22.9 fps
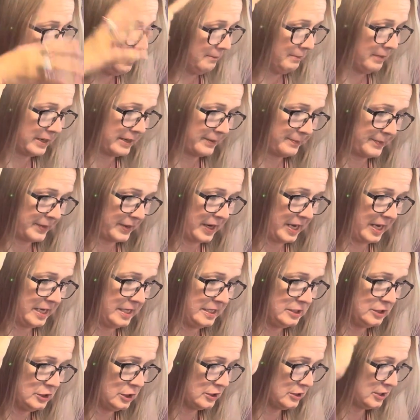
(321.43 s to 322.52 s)
My
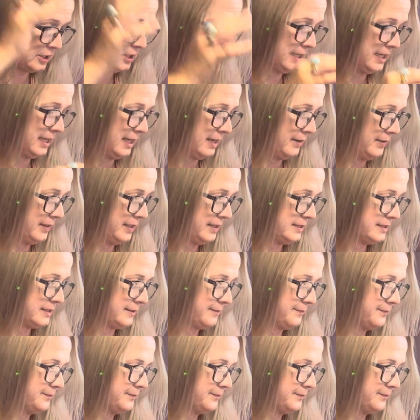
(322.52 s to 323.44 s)
brain doesn't allow it.